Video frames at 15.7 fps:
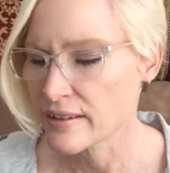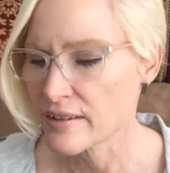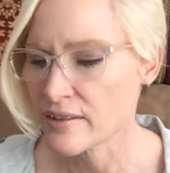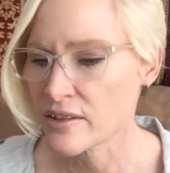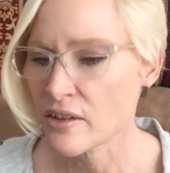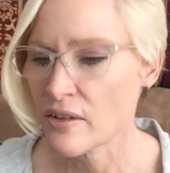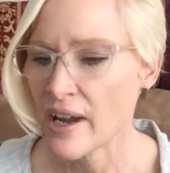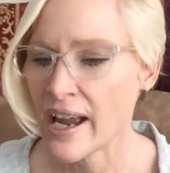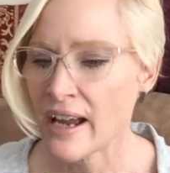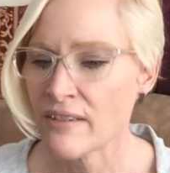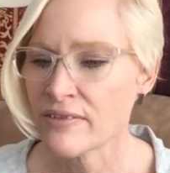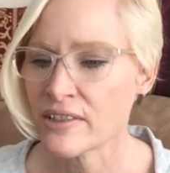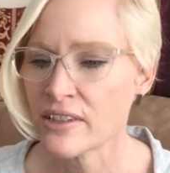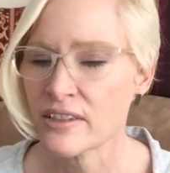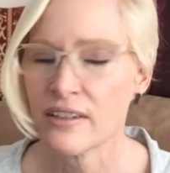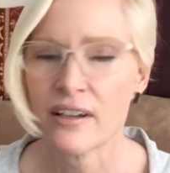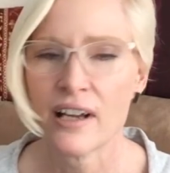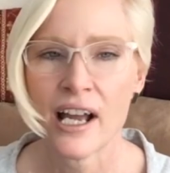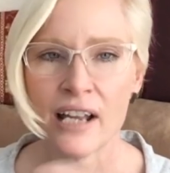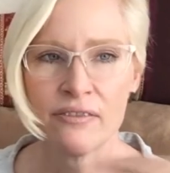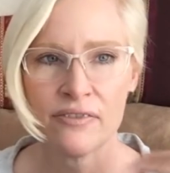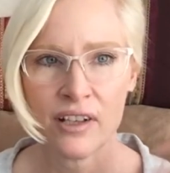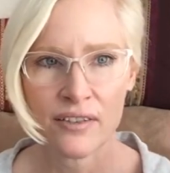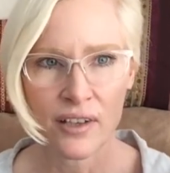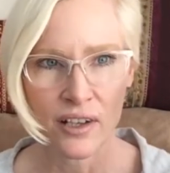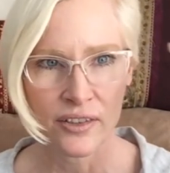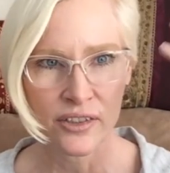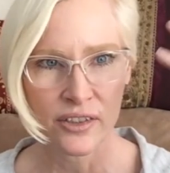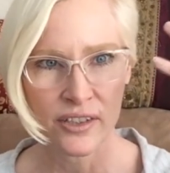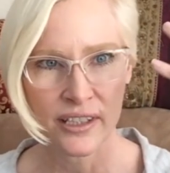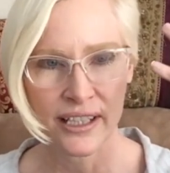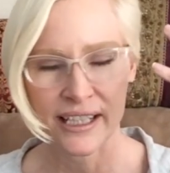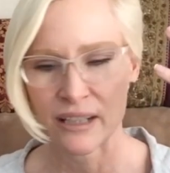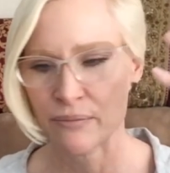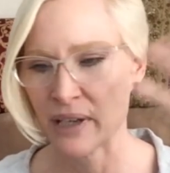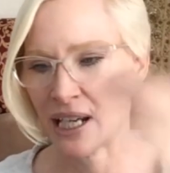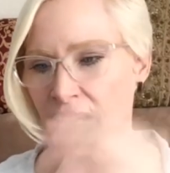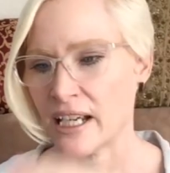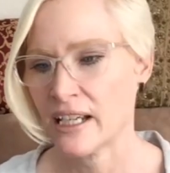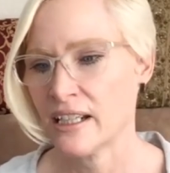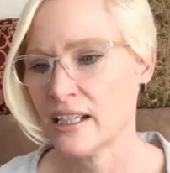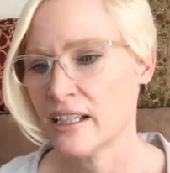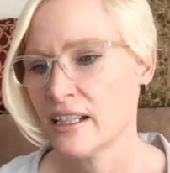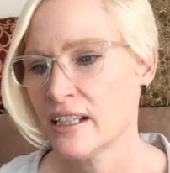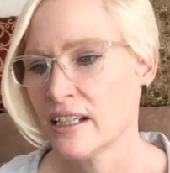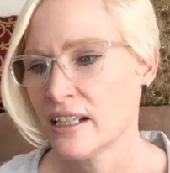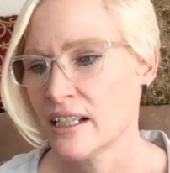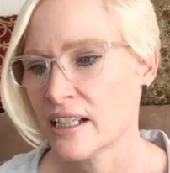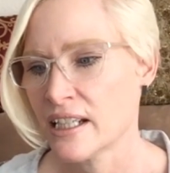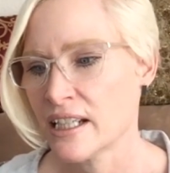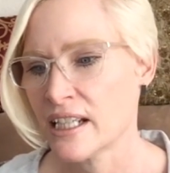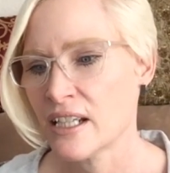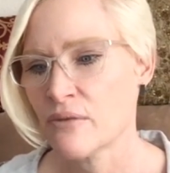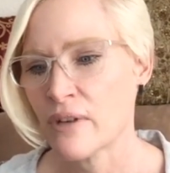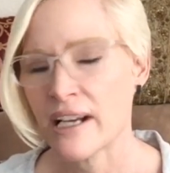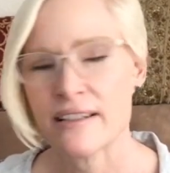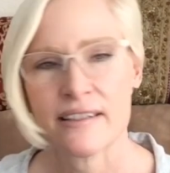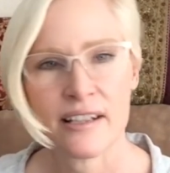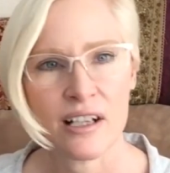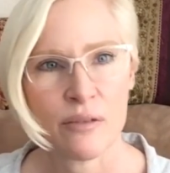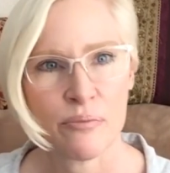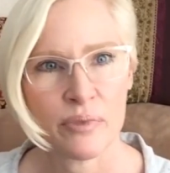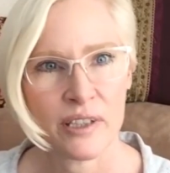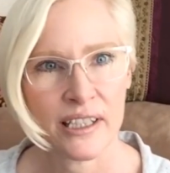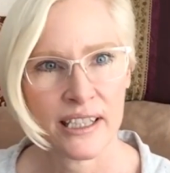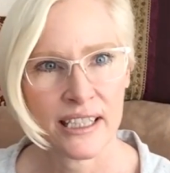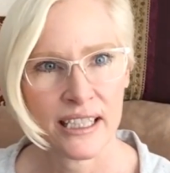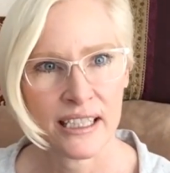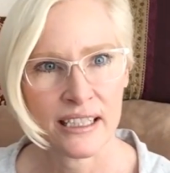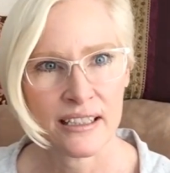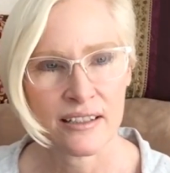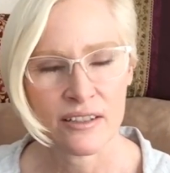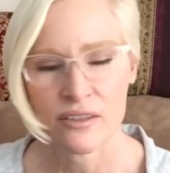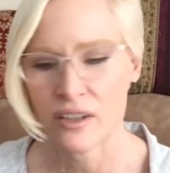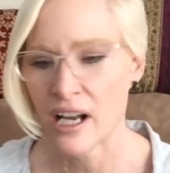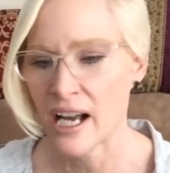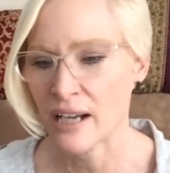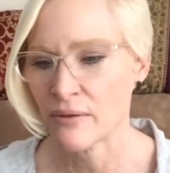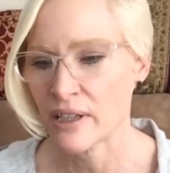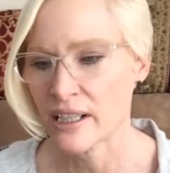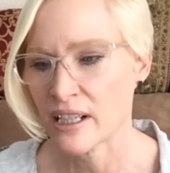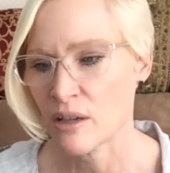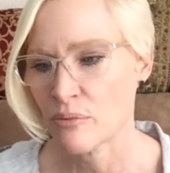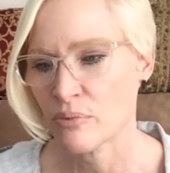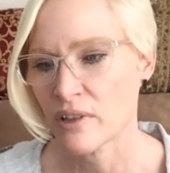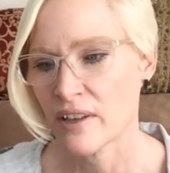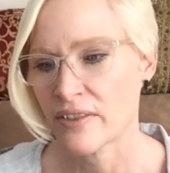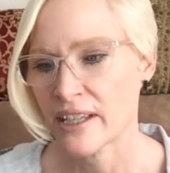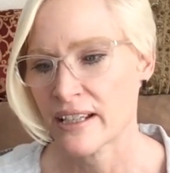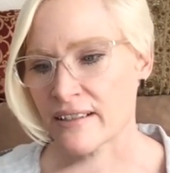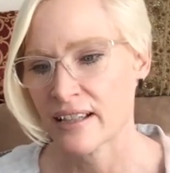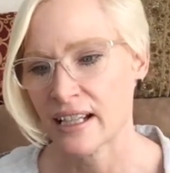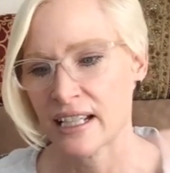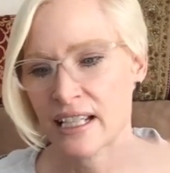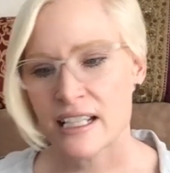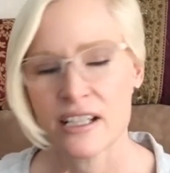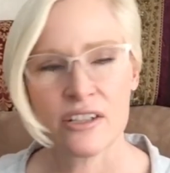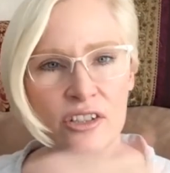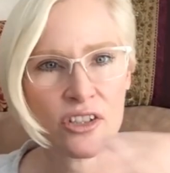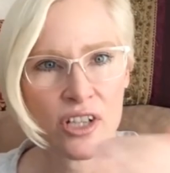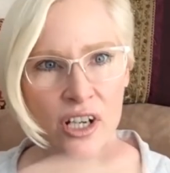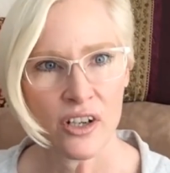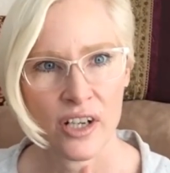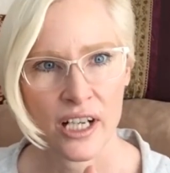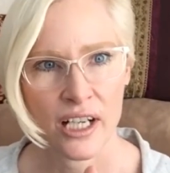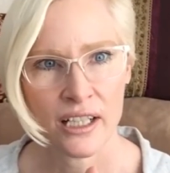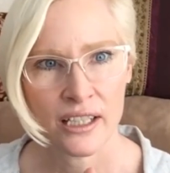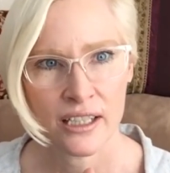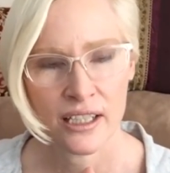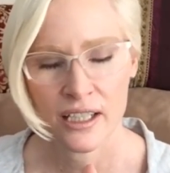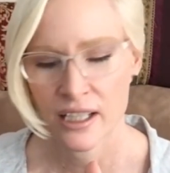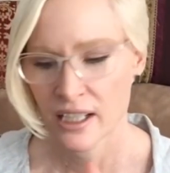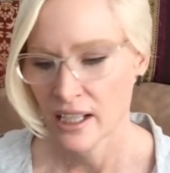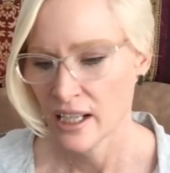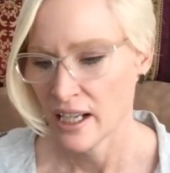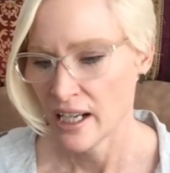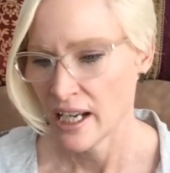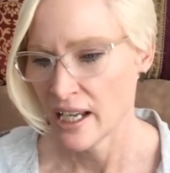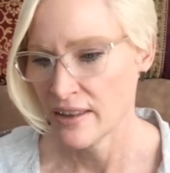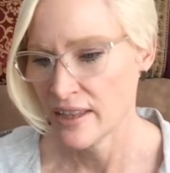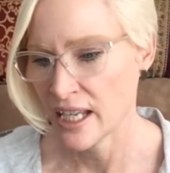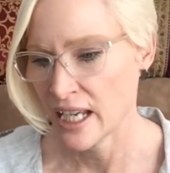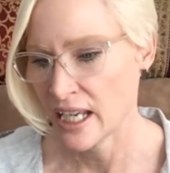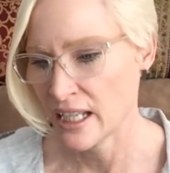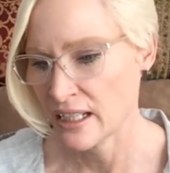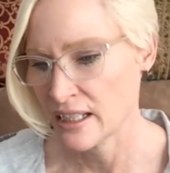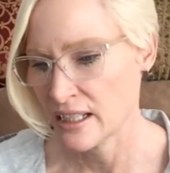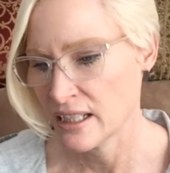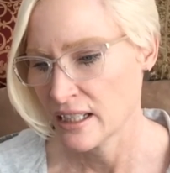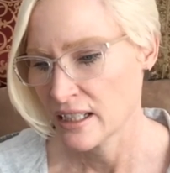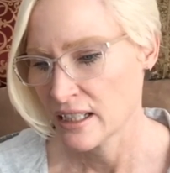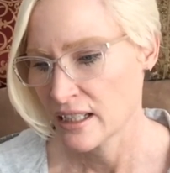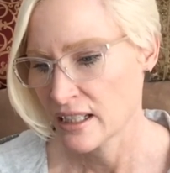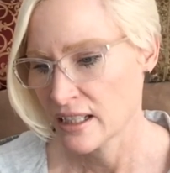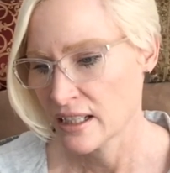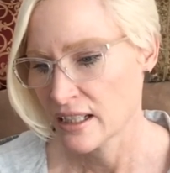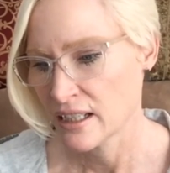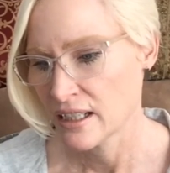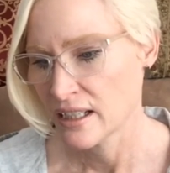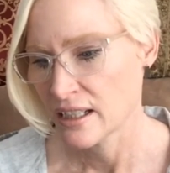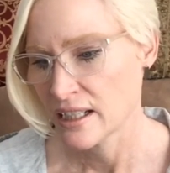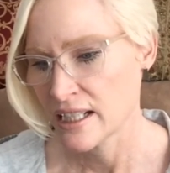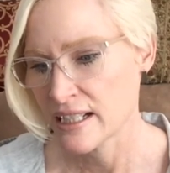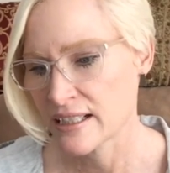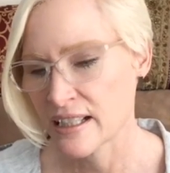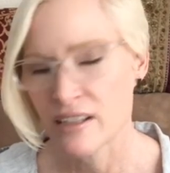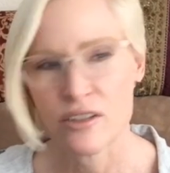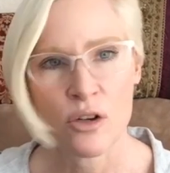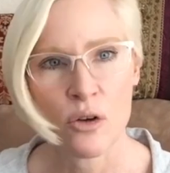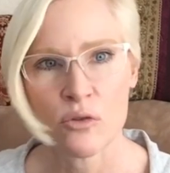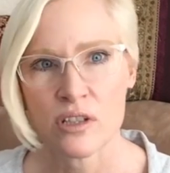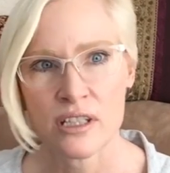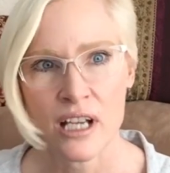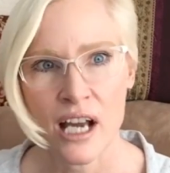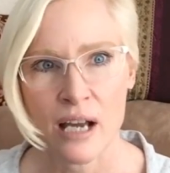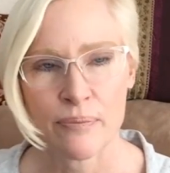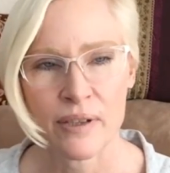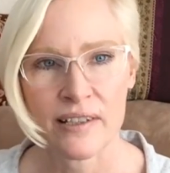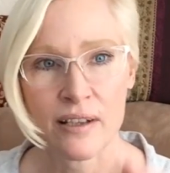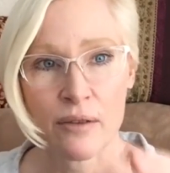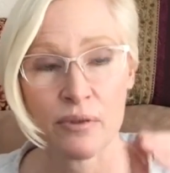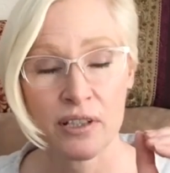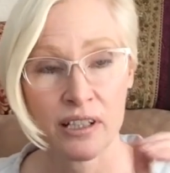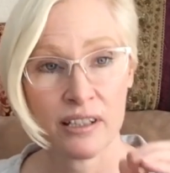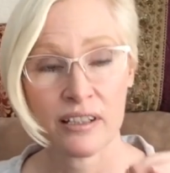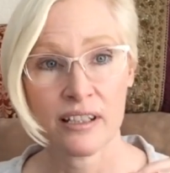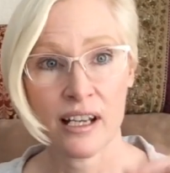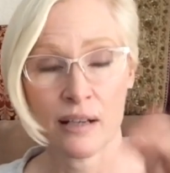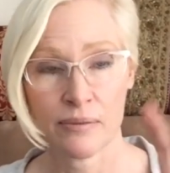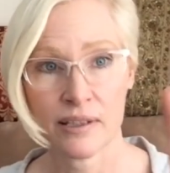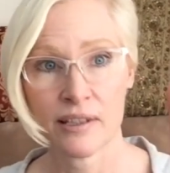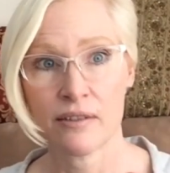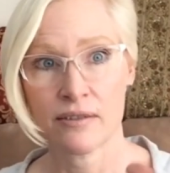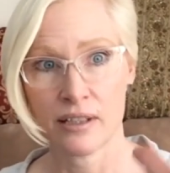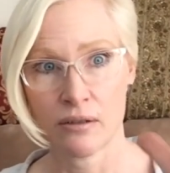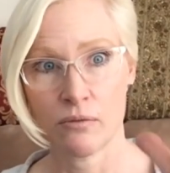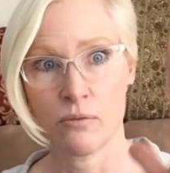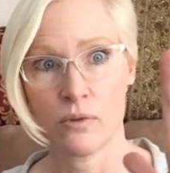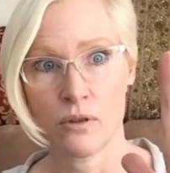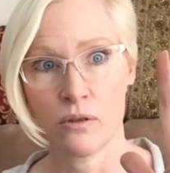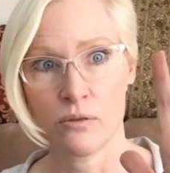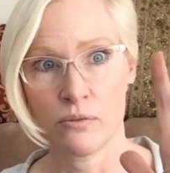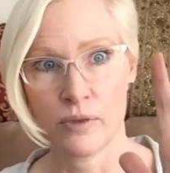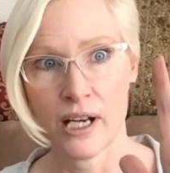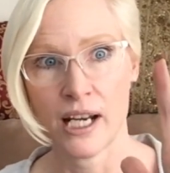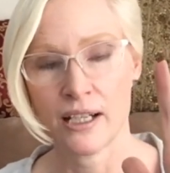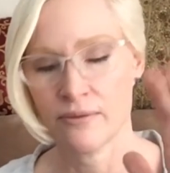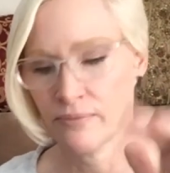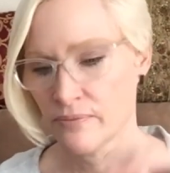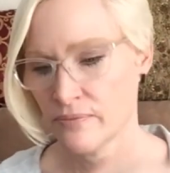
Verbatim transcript: So after I felt altered, like in my head, he writes a couple of things, or I write a couple of things that he's sharing. And then he says, don't stop, because I was going to stop, because I was like, whoa, right?